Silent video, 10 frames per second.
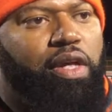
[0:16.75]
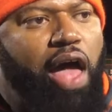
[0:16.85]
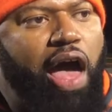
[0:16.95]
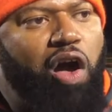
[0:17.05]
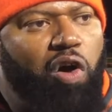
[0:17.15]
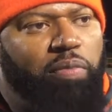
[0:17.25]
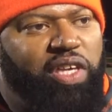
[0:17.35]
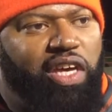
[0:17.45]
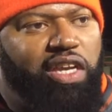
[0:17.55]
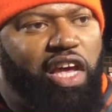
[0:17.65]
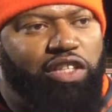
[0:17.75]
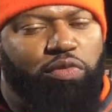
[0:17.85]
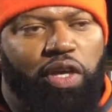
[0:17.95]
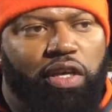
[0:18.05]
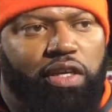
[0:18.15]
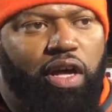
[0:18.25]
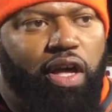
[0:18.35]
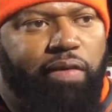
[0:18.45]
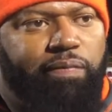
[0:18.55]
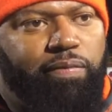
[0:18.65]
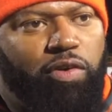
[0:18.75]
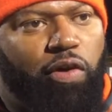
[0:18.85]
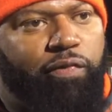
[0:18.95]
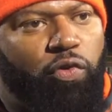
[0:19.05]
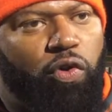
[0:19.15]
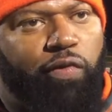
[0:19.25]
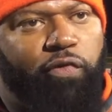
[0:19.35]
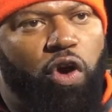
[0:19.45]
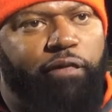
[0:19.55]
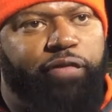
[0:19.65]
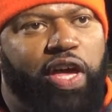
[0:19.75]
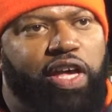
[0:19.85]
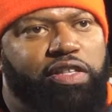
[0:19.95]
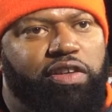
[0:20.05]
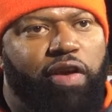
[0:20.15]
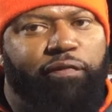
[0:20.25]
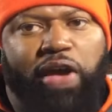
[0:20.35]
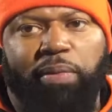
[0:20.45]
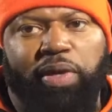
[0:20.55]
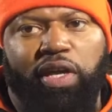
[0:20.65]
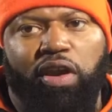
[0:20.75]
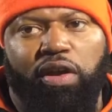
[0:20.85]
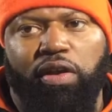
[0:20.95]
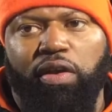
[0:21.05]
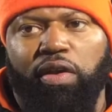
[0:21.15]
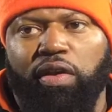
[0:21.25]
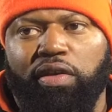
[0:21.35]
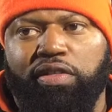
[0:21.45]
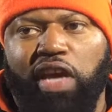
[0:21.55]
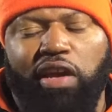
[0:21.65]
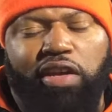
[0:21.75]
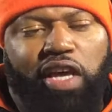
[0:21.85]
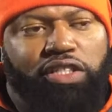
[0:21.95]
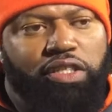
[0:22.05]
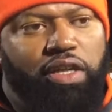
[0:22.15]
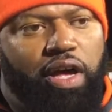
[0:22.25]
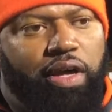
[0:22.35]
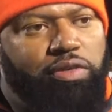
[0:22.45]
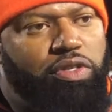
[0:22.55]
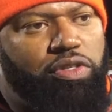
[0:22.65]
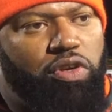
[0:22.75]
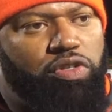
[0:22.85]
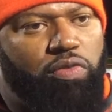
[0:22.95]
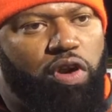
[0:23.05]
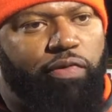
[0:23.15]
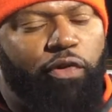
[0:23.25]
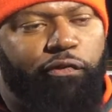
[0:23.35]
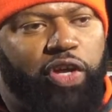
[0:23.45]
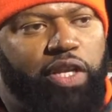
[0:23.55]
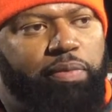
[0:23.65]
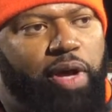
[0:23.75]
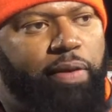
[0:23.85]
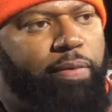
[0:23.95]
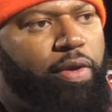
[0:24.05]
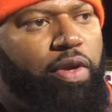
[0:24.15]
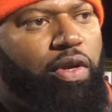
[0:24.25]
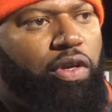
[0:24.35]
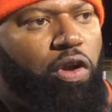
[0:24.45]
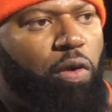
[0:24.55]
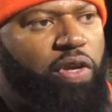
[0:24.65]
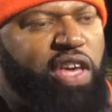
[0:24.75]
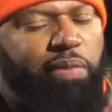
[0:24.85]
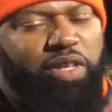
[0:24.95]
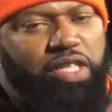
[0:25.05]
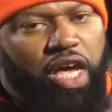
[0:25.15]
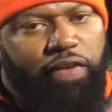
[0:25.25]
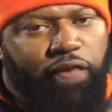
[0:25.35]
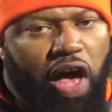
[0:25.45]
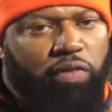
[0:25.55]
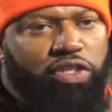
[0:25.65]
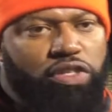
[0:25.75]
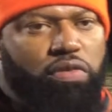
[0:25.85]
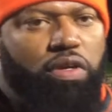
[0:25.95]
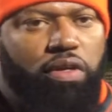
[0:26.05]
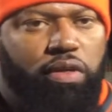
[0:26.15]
at home again next week, for our fans and our family and our Tiger Nation. So it's a wonderful feeling, but, we can't be satisfied with this one.